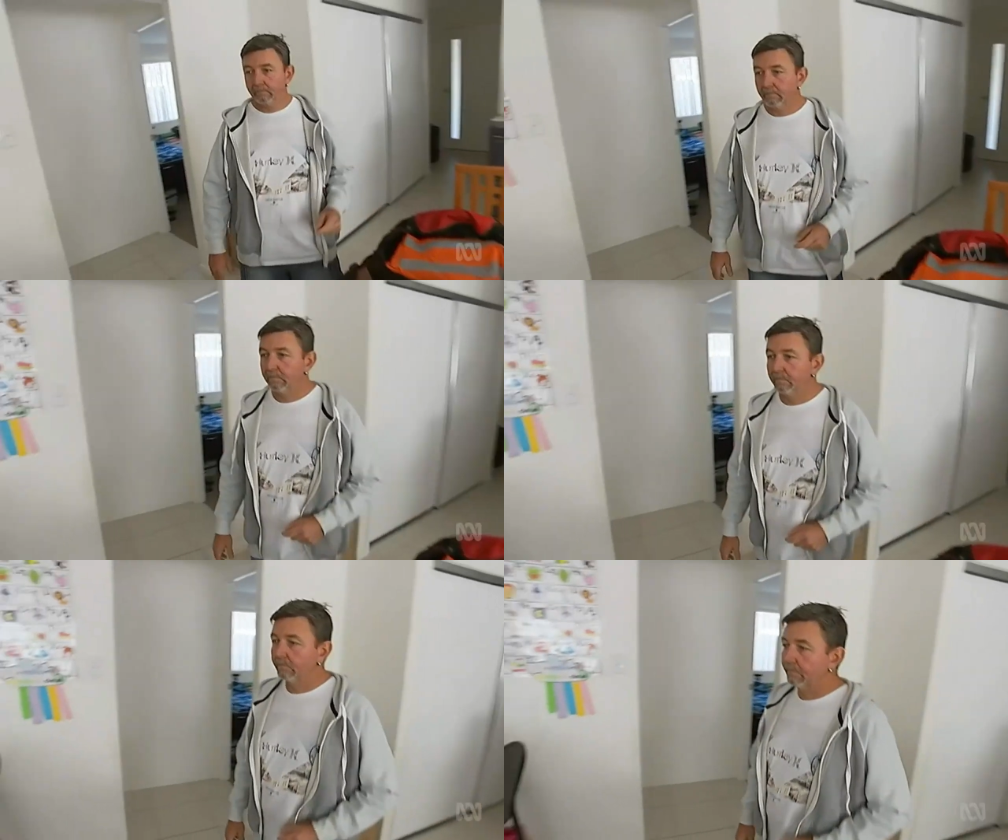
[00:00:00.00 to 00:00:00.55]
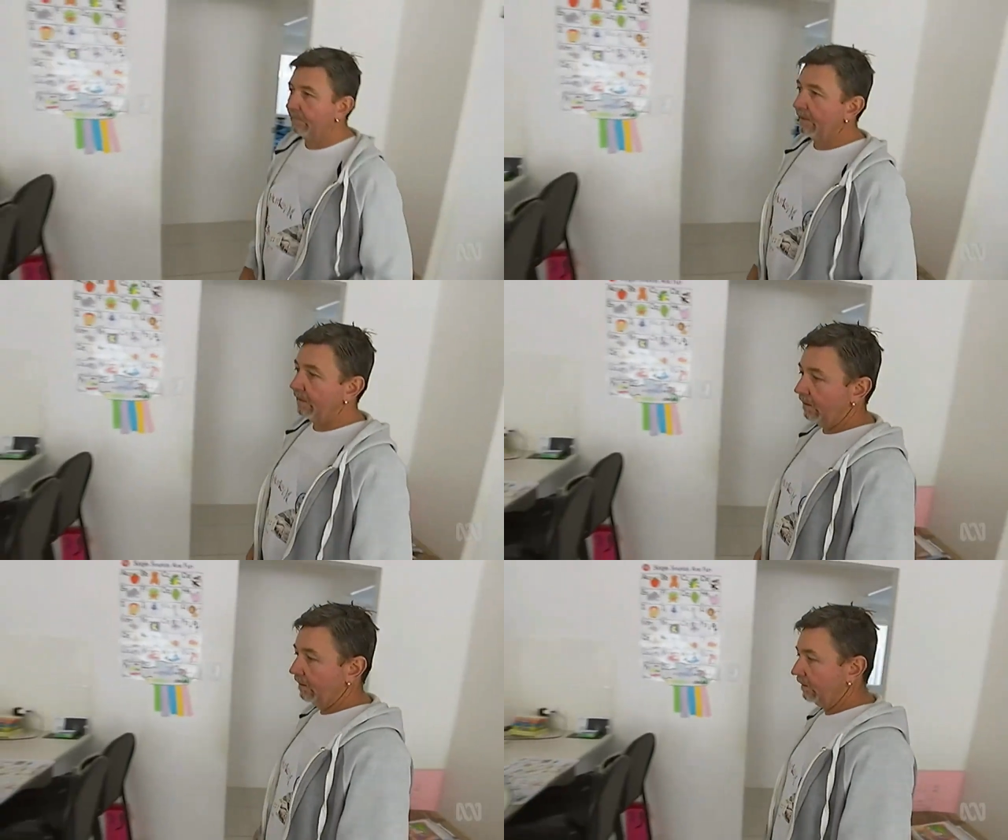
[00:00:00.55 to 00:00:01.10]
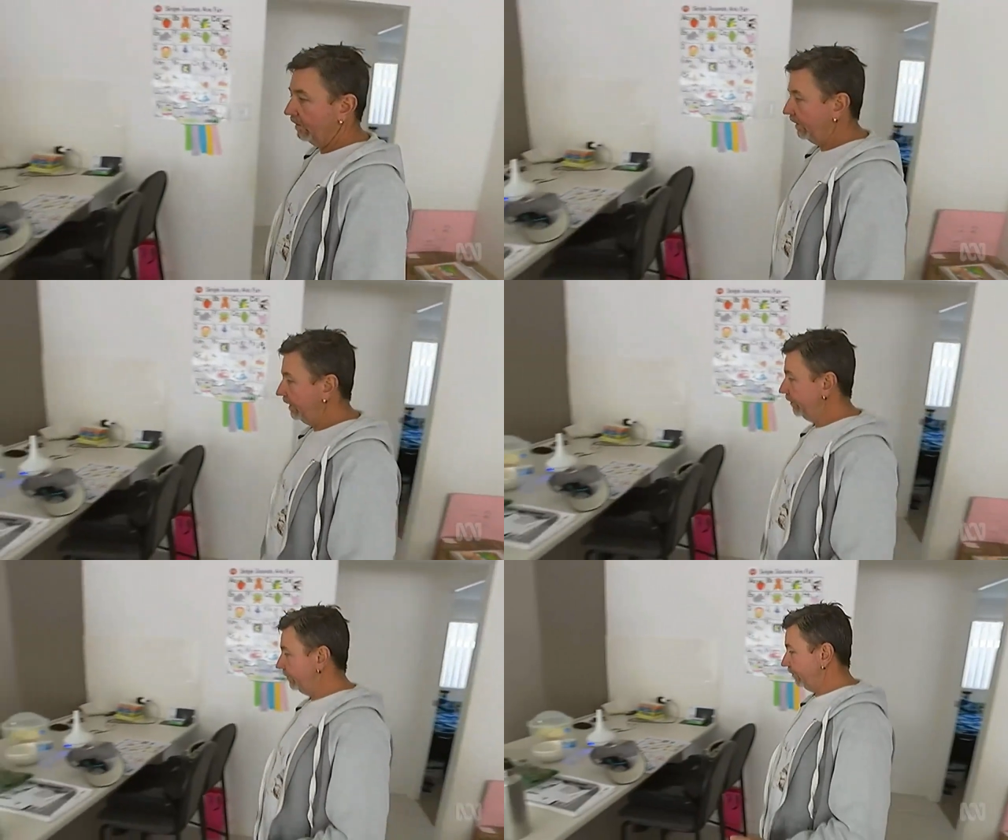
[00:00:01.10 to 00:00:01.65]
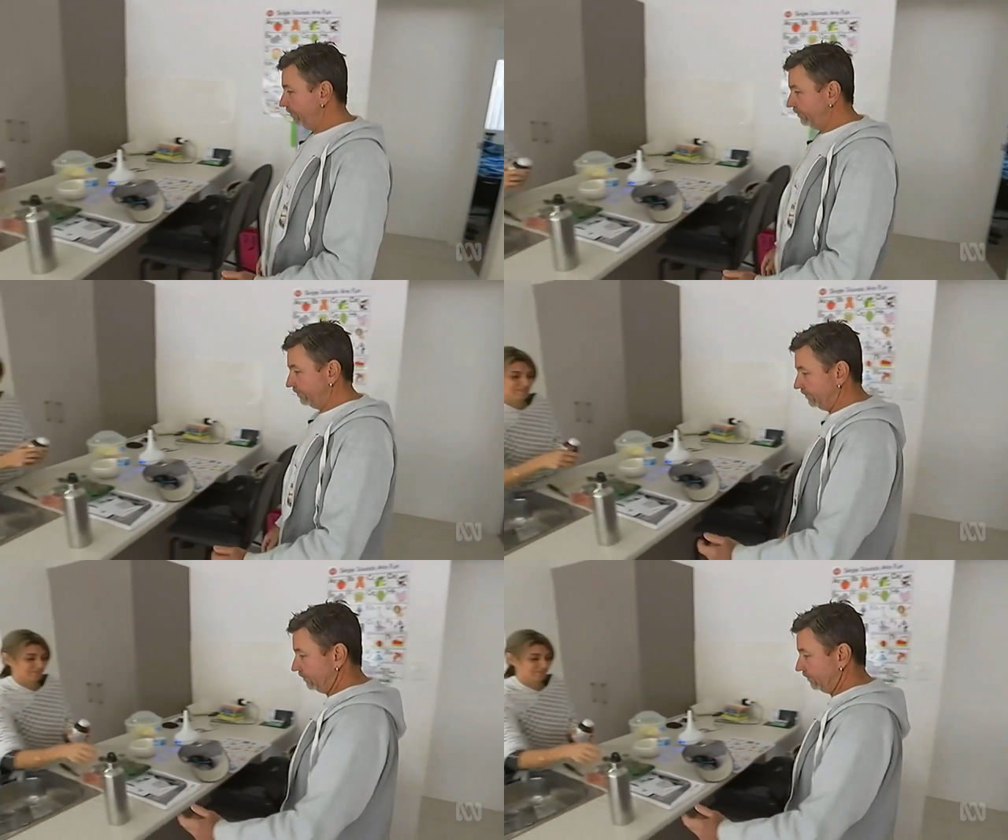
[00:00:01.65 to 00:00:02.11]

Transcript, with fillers: Building that nest egg saw a